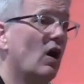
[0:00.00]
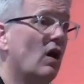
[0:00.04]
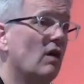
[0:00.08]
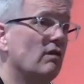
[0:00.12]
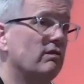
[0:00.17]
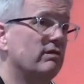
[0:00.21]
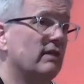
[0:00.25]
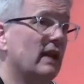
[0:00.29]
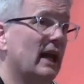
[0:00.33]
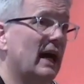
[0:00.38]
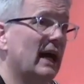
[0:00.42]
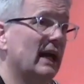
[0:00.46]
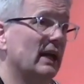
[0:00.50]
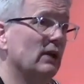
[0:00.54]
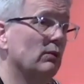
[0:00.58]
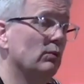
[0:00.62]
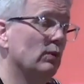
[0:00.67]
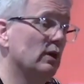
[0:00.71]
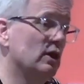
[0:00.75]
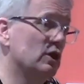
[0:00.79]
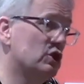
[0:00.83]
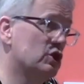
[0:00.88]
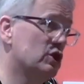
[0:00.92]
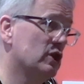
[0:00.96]
of
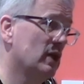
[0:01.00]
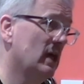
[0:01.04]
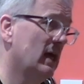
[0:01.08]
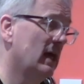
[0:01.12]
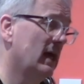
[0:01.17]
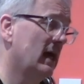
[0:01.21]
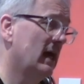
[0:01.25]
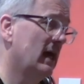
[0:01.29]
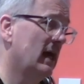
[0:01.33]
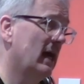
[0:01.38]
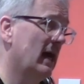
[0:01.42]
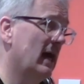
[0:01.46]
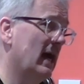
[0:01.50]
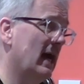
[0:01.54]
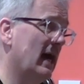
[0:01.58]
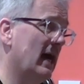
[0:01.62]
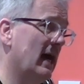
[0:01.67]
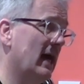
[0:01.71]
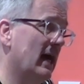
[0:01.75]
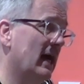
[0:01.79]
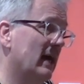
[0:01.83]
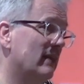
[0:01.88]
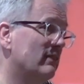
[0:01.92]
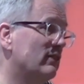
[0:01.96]
language,
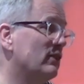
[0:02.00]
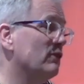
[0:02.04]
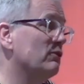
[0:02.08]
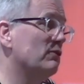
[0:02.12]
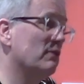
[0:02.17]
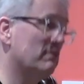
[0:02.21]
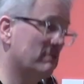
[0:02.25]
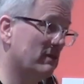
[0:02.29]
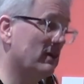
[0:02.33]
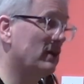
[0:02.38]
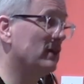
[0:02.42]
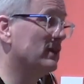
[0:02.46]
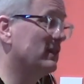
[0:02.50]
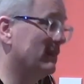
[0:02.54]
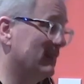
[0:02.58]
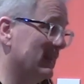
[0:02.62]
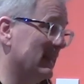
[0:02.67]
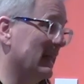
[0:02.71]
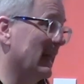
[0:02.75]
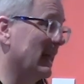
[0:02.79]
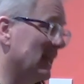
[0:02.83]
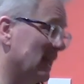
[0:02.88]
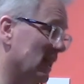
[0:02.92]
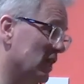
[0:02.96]
they refer to
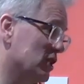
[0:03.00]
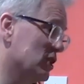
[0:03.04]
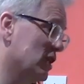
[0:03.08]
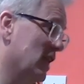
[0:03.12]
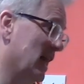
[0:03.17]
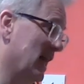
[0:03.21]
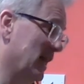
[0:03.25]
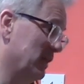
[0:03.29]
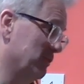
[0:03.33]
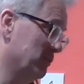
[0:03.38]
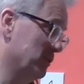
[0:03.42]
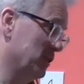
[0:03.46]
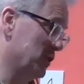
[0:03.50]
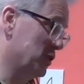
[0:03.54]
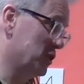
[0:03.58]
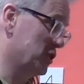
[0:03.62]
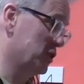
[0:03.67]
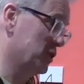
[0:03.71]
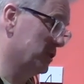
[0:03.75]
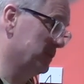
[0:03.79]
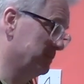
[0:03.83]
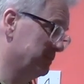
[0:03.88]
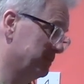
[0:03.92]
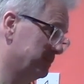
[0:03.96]
the English
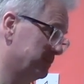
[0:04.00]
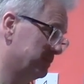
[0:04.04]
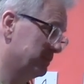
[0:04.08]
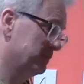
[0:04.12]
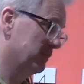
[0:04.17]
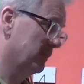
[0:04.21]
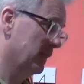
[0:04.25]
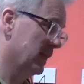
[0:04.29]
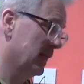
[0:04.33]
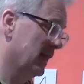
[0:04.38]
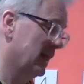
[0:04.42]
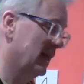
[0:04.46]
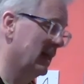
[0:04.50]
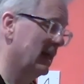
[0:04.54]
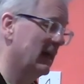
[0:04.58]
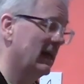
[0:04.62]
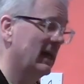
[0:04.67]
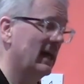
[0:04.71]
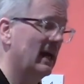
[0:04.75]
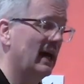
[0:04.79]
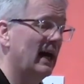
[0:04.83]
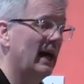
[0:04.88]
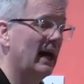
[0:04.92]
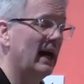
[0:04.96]
language.
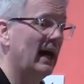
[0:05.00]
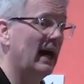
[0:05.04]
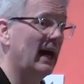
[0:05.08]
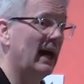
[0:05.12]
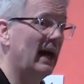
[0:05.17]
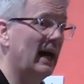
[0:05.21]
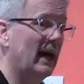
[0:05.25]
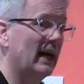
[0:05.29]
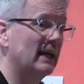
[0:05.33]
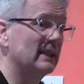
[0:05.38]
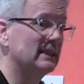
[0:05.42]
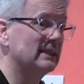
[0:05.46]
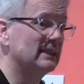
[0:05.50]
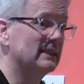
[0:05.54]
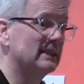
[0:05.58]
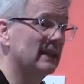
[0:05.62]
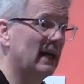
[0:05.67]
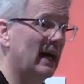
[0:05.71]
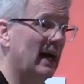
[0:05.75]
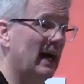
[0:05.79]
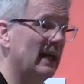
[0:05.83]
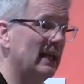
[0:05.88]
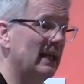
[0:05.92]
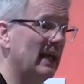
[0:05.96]
And
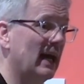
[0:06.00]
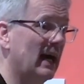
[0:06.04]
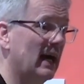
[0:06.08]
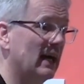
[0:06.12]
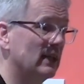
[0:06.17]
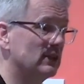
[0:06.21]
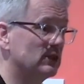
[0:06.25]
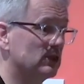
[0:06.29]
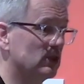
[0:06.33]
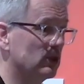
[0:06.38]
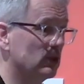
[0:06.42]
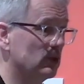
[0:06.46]
I had